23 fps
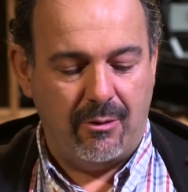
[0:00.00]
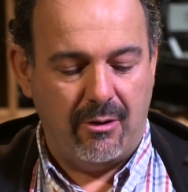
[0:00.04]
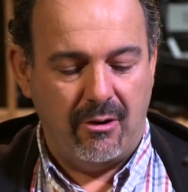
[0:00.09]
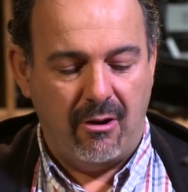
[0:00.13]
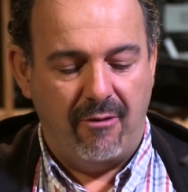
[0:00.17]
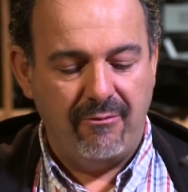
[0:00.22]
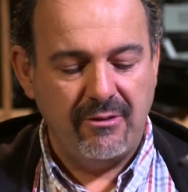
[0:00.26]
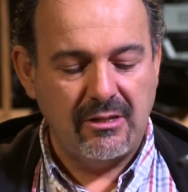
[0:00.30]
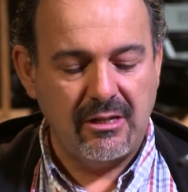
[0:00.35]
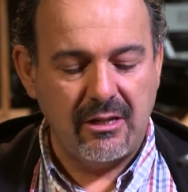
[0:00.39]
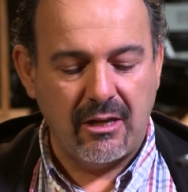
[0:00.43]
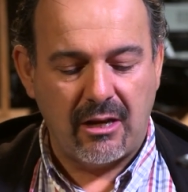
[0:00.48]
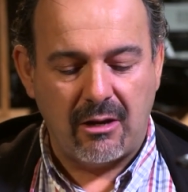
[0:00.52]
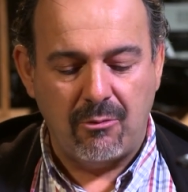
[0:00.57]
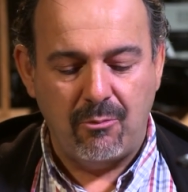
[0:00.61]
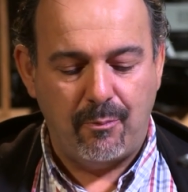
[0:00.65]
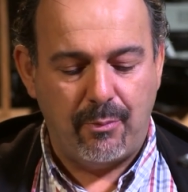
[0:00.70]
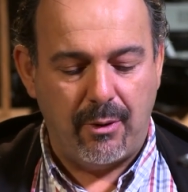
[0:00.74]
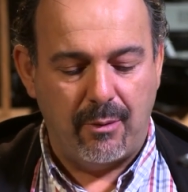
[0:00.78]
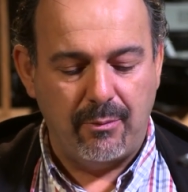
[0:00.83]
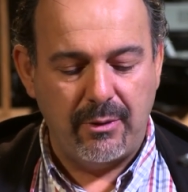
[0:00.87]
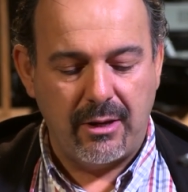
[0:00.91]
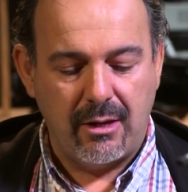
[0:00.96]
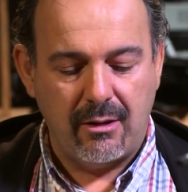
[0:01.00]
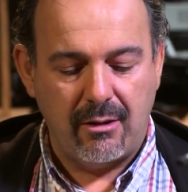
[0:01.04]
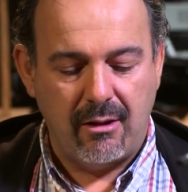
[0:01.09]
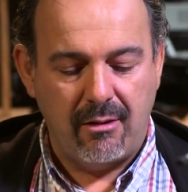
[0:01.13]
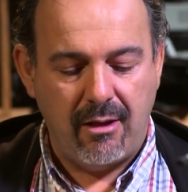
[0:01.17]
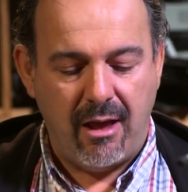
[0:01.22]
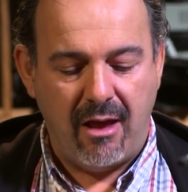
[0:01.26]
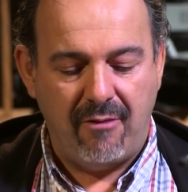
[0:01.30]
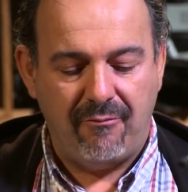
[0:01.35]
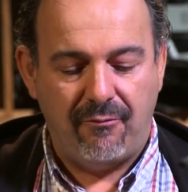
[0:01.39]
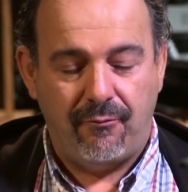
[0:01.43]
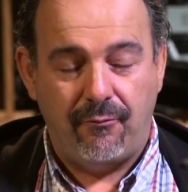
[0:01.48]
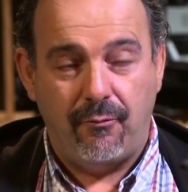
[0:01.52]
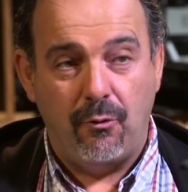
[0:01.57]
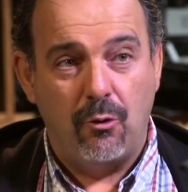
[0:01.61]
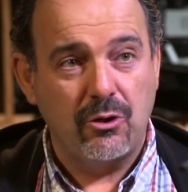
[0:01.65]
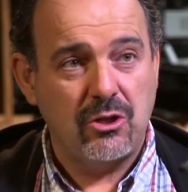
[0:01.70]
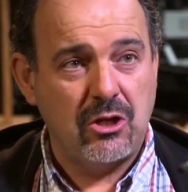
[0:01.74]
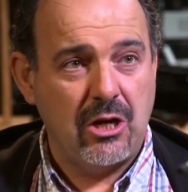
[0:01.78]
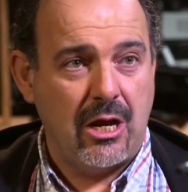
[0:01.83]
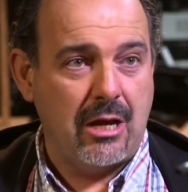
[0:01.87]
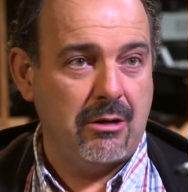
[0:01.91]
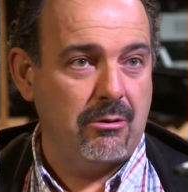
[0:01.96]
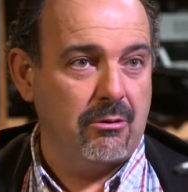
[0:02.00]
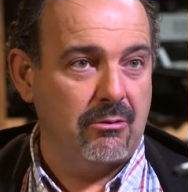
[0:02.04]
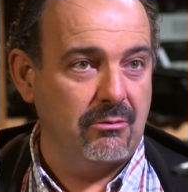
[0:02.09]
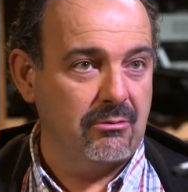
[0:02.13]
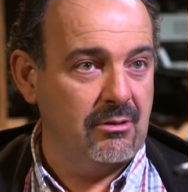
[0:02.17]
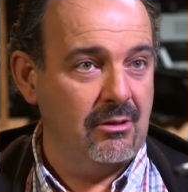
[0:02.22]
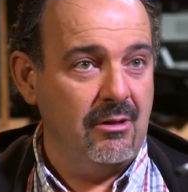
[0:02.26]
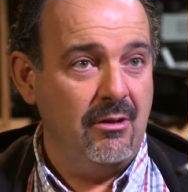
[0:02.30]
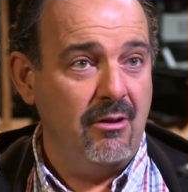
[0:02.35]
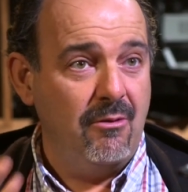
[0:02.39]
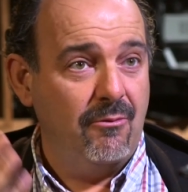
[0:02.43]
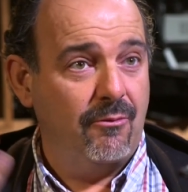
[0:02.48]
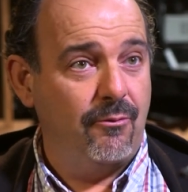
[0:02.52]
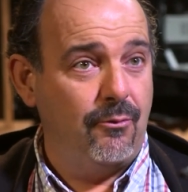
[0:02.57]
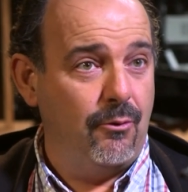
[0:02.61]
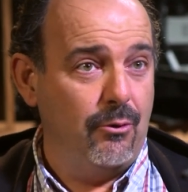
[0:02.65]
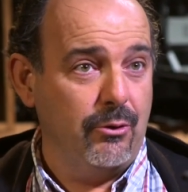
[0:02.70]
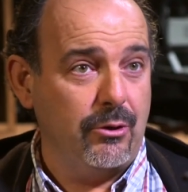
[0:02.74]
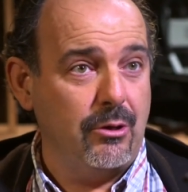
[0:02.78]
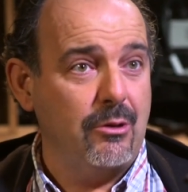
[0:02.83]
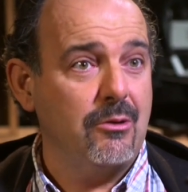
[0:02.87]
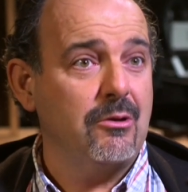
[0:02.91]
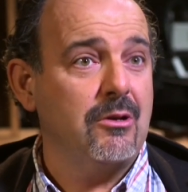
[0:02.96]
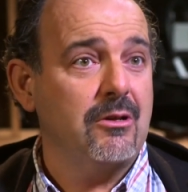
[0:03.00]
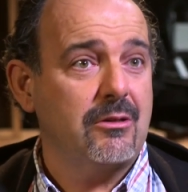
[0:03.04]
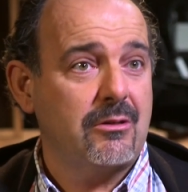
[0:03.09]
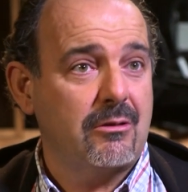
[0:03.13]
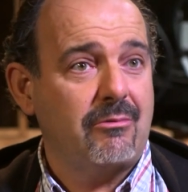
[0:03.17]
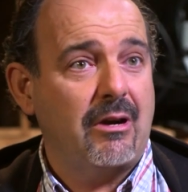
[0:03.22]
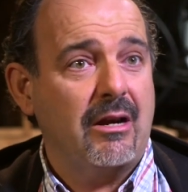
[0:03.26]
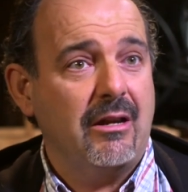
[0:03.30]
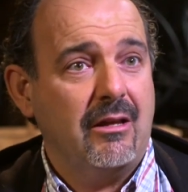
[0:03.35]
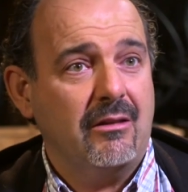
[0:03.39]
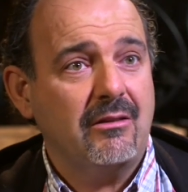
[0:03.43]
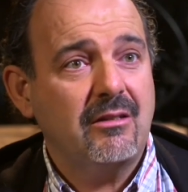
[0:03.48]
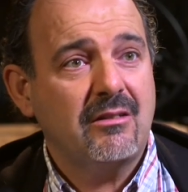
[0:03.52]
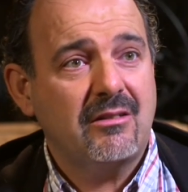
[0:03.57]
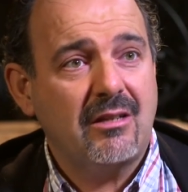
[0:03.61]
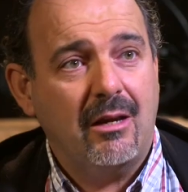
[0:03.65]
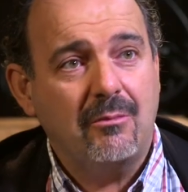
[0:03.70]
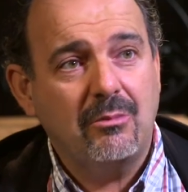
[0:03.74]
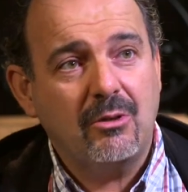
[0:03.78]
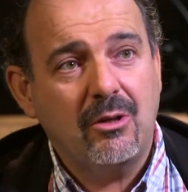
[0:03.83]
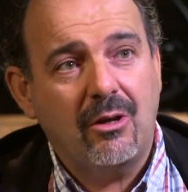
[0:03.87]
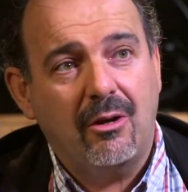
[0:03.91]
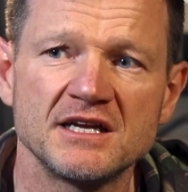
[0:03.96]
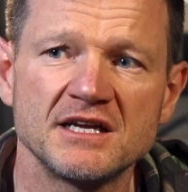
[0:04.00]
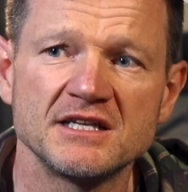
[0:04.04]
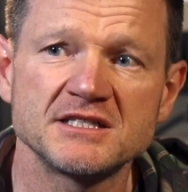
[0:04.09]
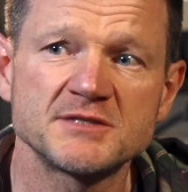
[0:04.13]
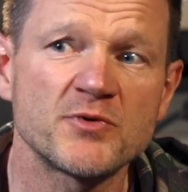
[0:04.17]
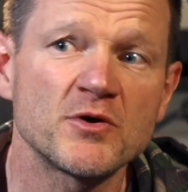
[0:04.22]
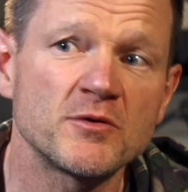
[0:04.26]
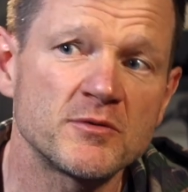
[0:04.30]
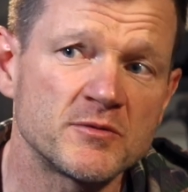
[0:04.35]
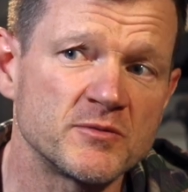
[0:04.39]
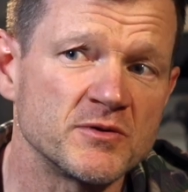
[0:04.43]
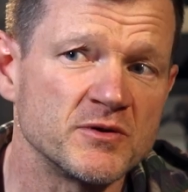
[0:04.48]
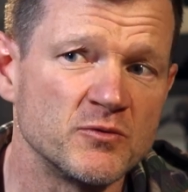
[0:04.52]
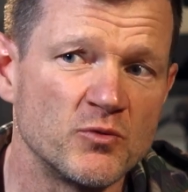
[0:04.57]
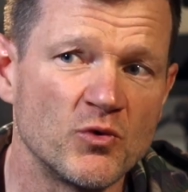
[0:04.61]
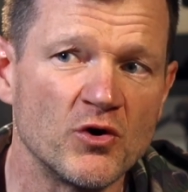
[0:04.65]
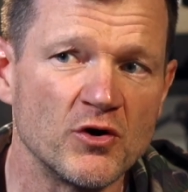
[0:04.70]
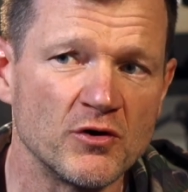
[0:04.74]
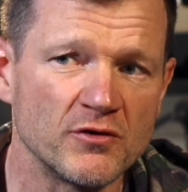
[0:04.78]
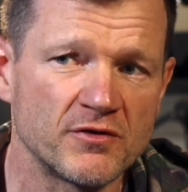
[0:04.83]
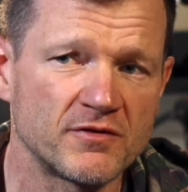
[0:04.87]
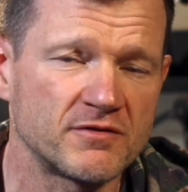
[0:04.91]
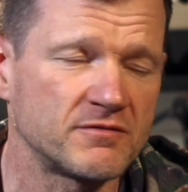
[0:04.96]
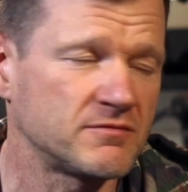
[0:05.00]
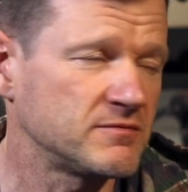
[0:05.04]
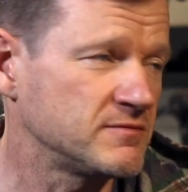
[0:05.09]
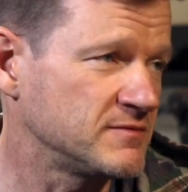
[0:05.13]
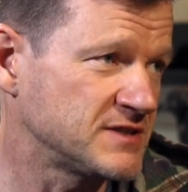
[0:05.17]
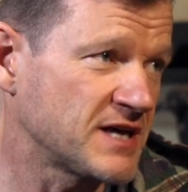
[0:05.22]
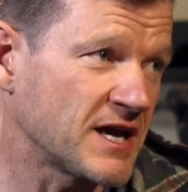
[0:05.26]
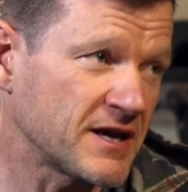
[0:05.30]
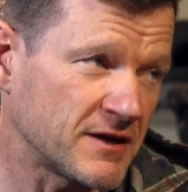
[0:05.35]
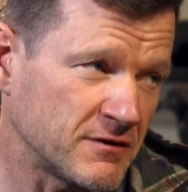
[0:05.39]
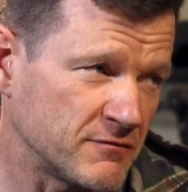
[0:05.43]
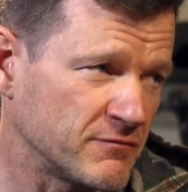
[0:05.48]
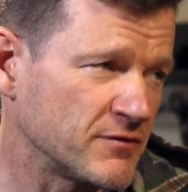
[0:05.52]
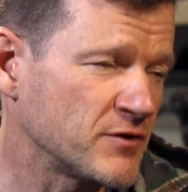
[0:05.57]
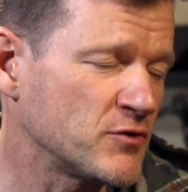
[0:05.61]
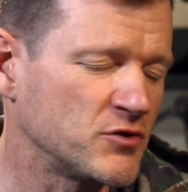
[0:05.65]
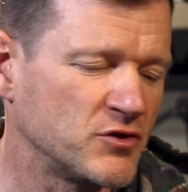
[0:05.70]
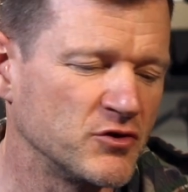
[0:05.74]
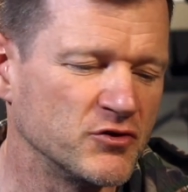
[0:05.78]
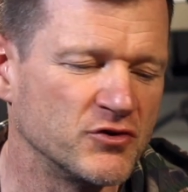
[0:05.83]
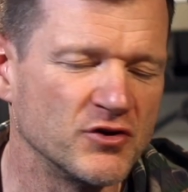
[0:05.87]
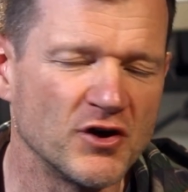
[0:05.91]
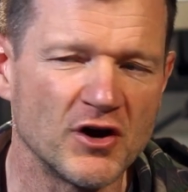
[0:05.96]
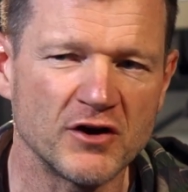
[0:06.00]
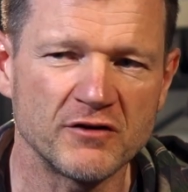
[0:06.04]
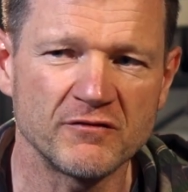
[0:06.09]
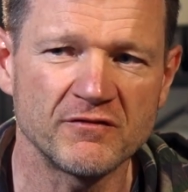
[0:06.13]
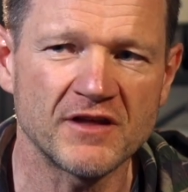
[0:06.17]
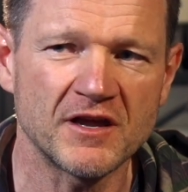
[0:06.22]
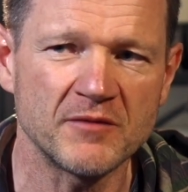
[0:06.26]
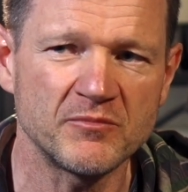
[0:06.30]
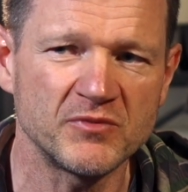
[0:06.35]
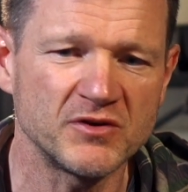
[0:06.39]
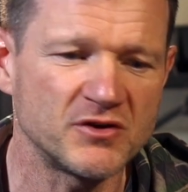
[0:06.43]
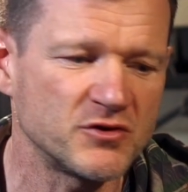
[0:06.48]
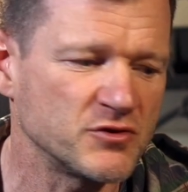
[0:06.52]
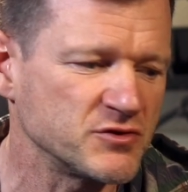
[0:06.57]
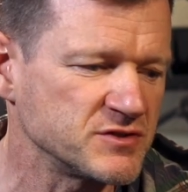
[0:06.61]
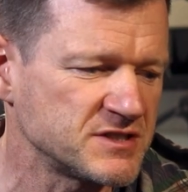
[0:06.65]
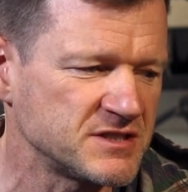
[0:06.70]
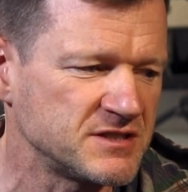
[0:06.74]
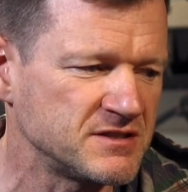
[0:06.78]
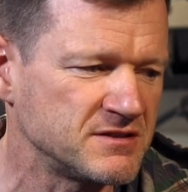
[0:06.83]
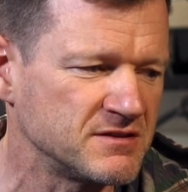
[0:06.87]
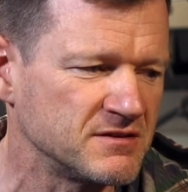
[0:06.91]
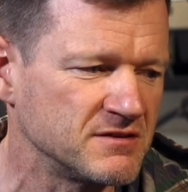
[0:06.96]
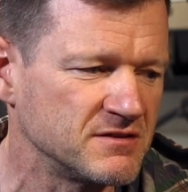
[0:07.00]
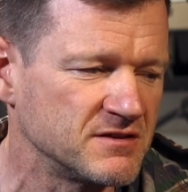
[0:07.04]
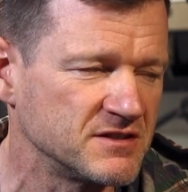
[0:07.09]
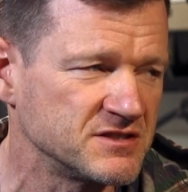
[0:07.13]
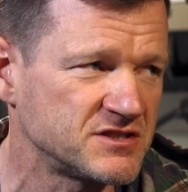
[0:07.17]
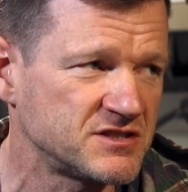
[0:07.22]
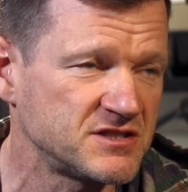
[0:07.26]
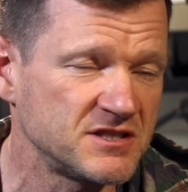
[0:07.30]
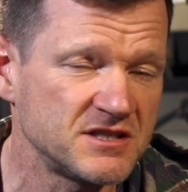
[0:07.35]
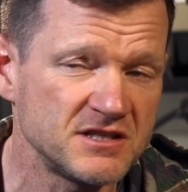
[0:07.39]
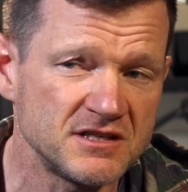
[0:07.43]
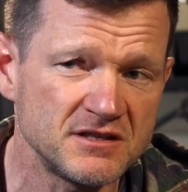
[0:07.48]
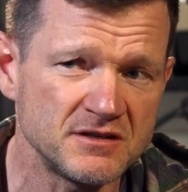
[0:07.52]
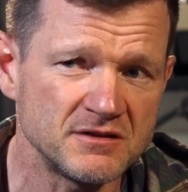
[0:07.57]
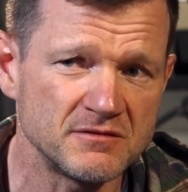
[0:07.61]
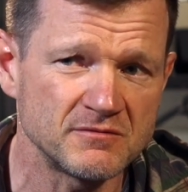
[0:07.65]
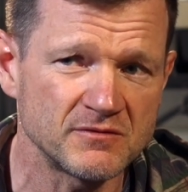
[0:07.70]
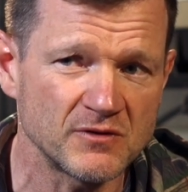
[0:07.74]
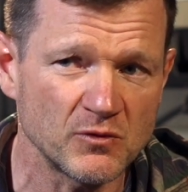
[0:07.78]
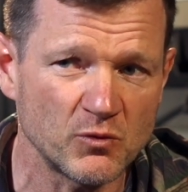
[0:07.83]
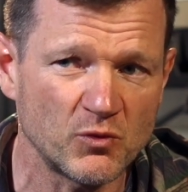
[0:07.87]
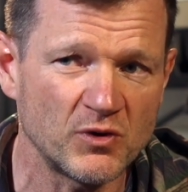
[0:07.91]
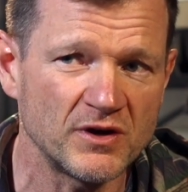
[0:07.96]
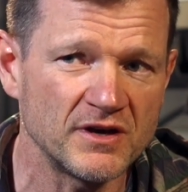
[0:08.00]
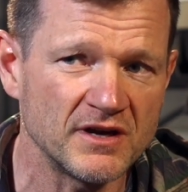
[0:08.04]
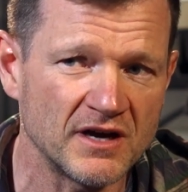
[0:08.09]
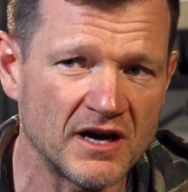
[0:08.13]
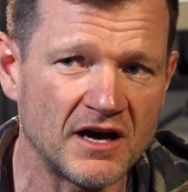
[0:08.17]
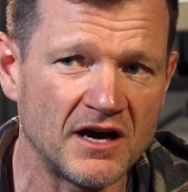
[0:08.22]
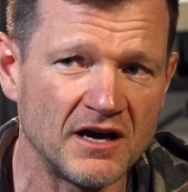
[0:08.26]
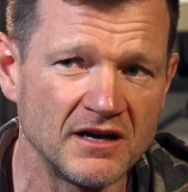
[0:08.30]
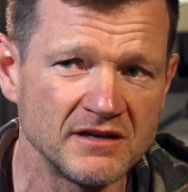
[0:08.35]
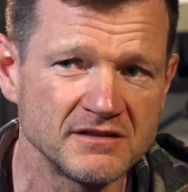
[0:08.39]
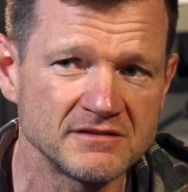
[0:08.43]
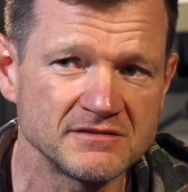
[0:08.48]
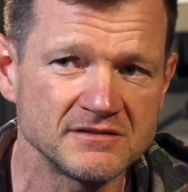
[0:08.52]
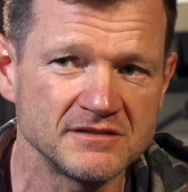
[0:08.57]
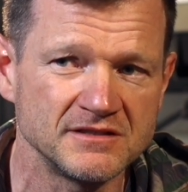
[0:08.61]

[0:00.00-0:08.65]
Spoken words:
And obviously you can probably have 4 channels, 4 units at the same And it's probably worth taking very good note of that, because in the city that we are,